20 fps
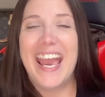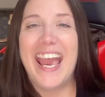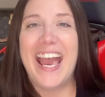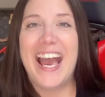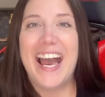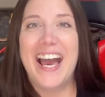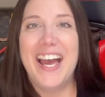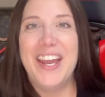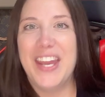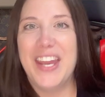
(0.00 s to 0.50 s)

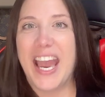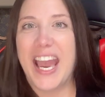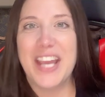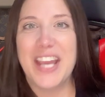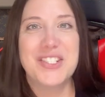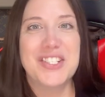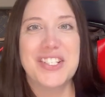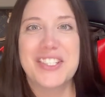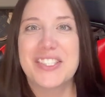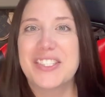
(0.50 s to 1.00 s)
And
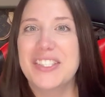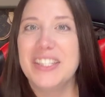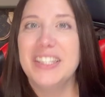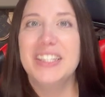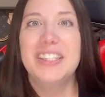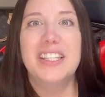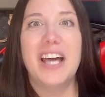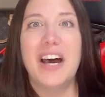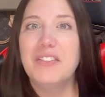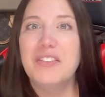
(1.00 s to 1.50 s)
I just
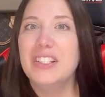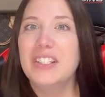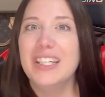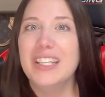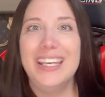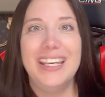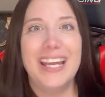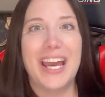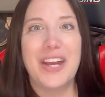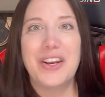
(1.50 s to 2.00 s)
love
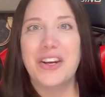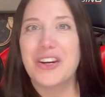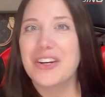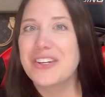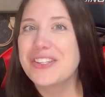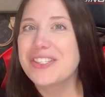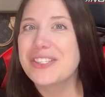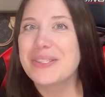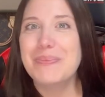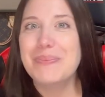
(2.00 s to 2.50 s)
looking at
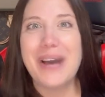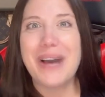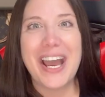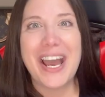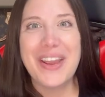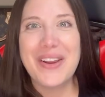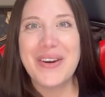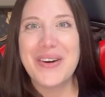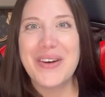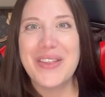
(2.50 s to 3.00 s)
her
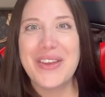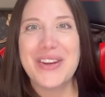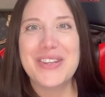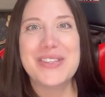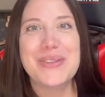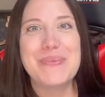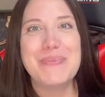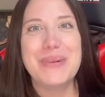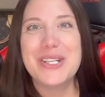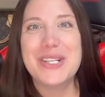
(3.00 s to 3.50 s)
smile.
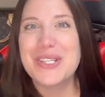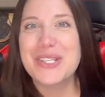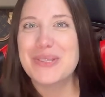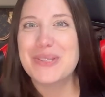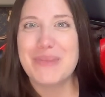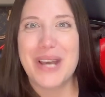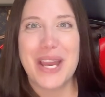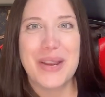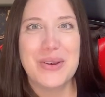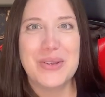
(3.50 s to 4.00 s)
There's a bunch of
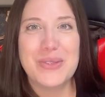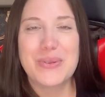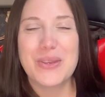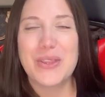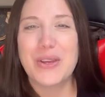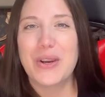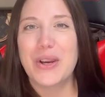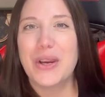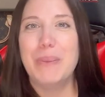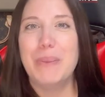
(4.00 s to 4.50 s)
smiles
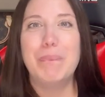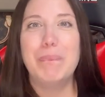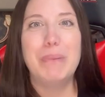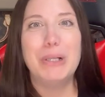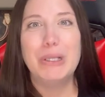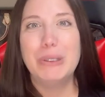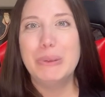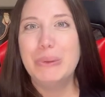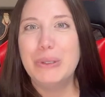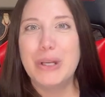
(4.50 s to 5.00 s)
with her and
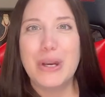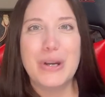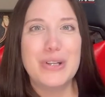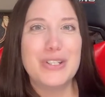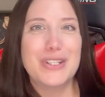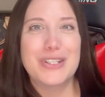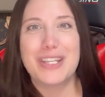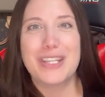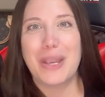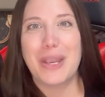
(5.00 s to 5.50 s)
Pluto
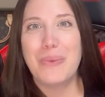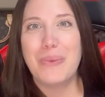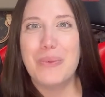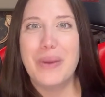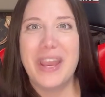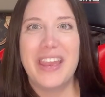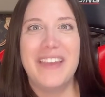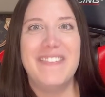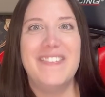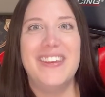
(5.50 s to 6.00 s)
just like
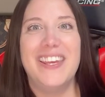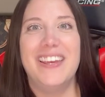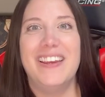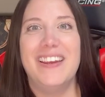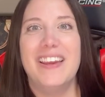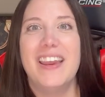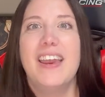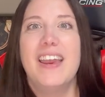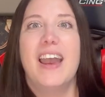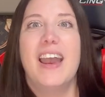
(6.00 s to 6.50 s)

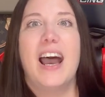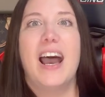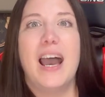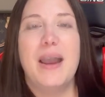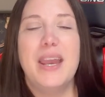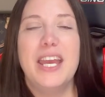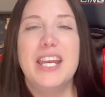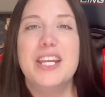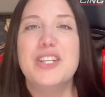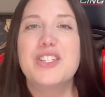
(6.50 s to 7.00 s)
waving.
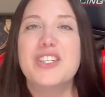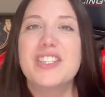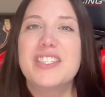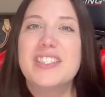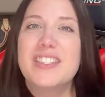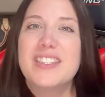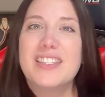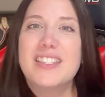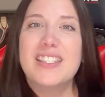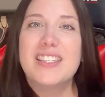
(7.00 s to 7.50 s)
And it just
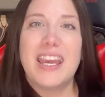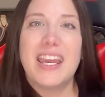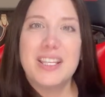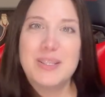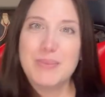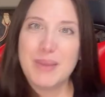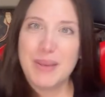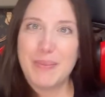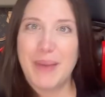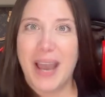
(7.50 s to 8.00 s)

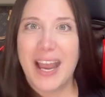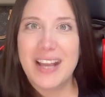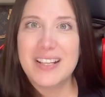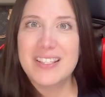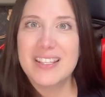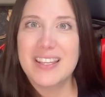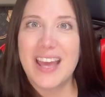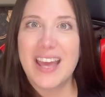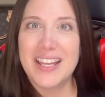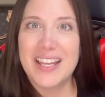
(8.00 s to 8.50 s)
takes me
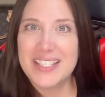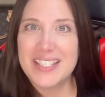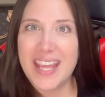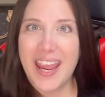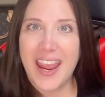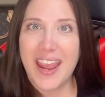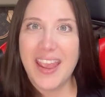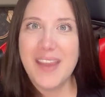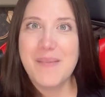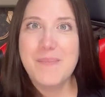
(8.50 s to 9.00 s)
back to that
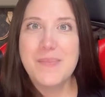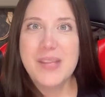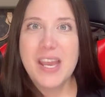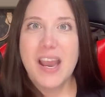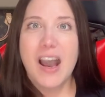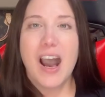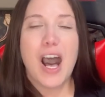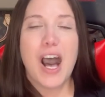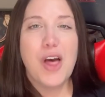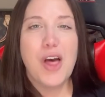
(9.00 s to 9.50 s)
day.
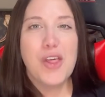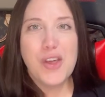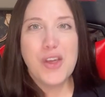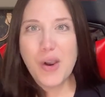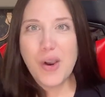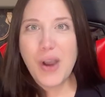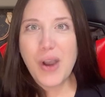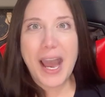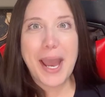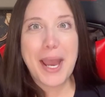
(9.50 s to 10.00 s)

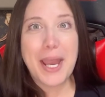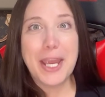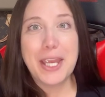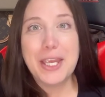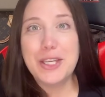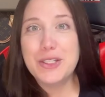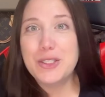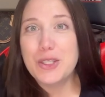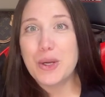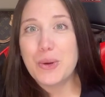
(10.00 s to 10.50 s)
Although
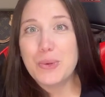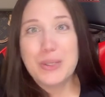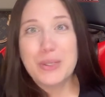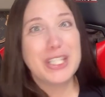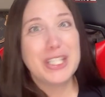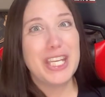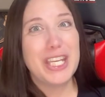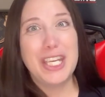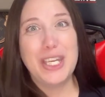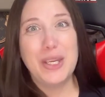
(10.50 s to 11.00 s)
I don't
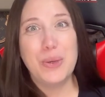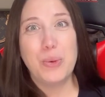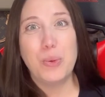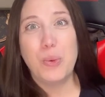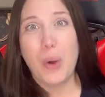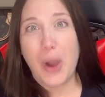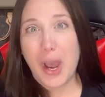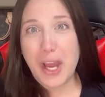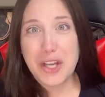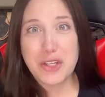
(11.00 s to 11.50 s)
really
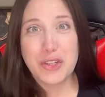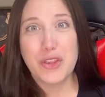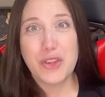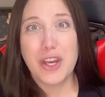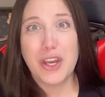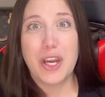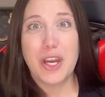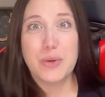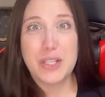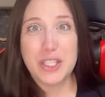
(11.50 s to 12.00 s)
watch
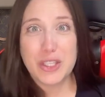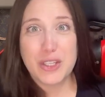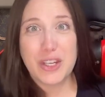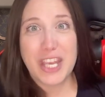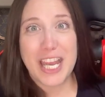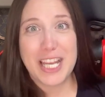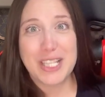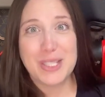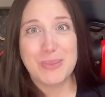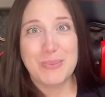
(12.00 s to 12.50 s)
the
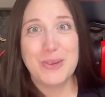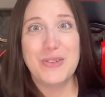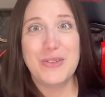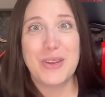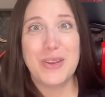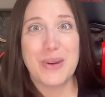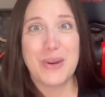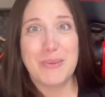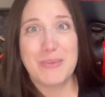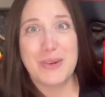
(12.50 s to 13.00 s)
Aristocats
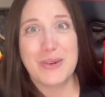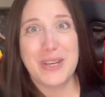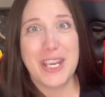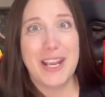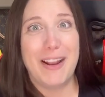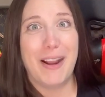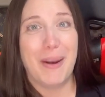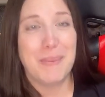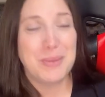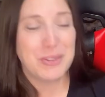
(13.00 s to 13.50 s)
movie where
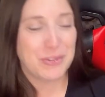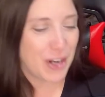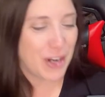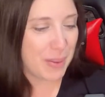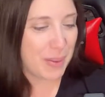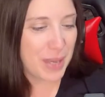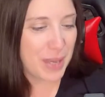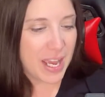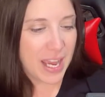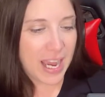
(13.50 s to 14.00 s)
Marie comes
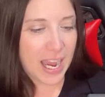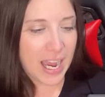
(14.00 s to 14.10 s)
from,